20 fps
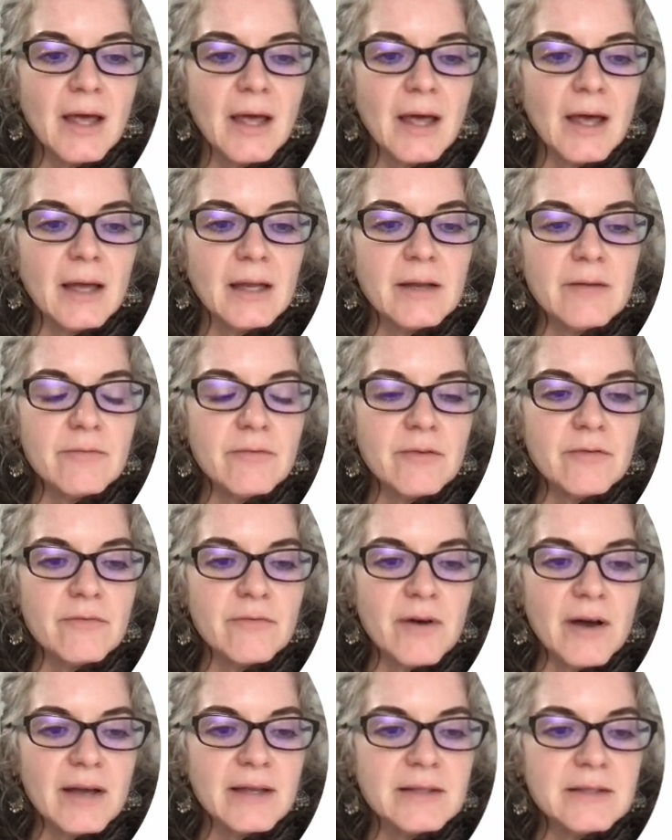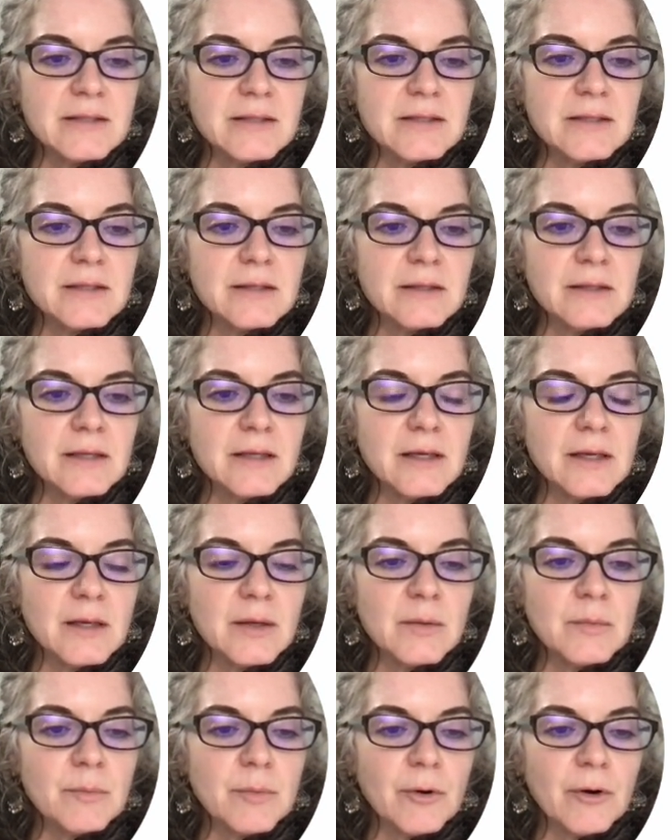And if it finds
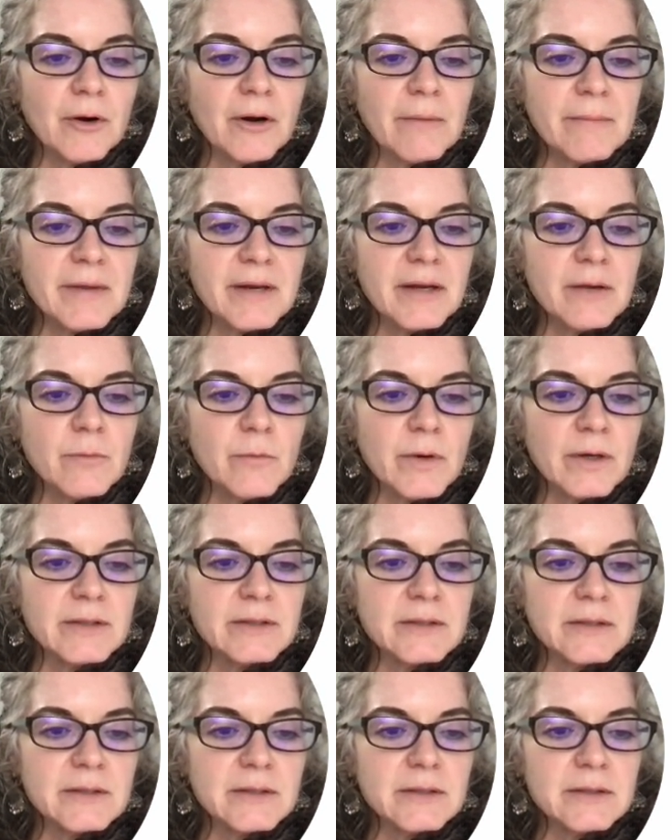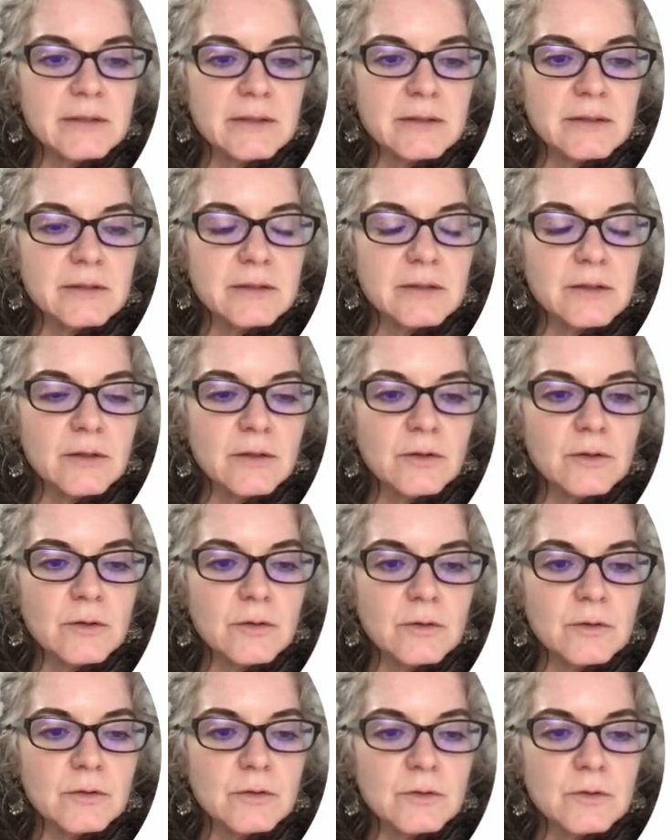the program that it wants,
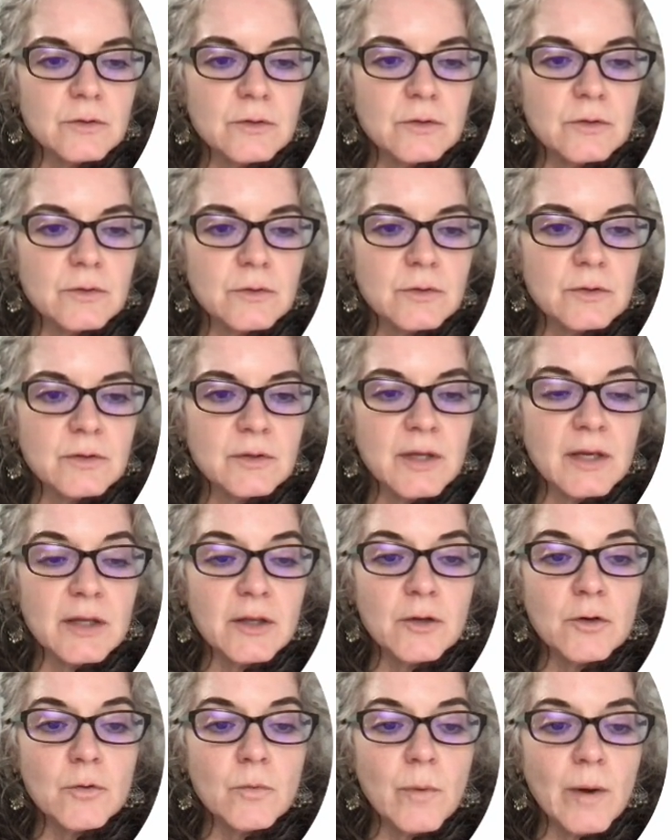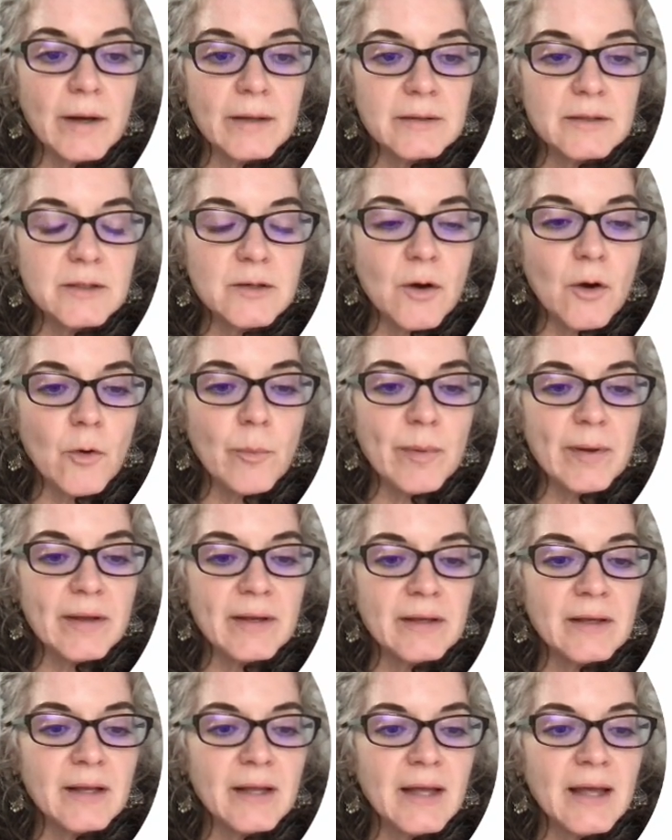that you want to
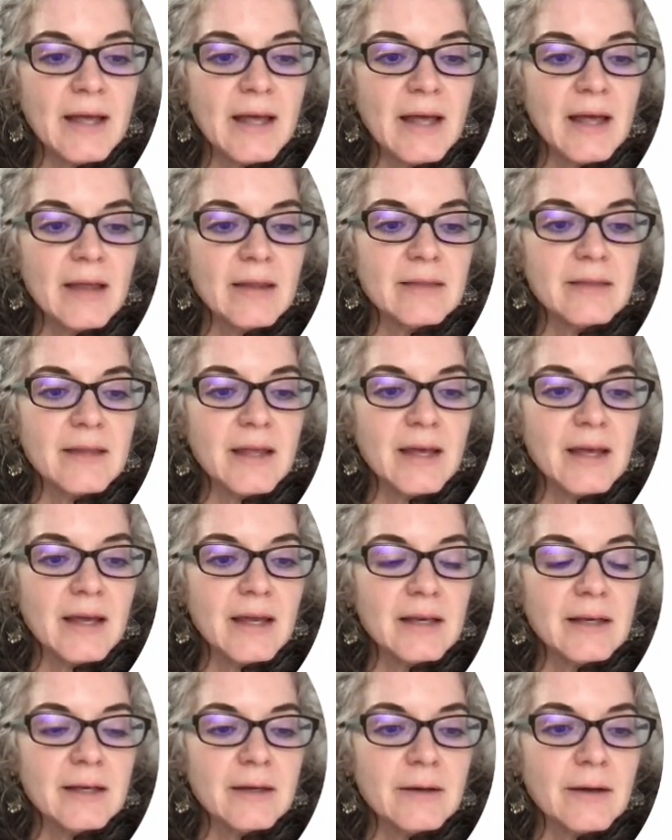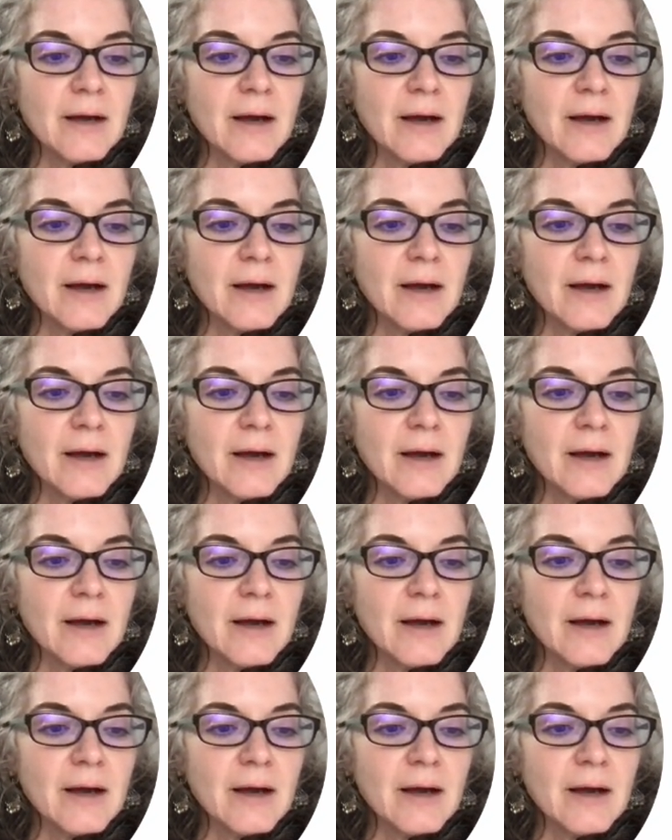open, then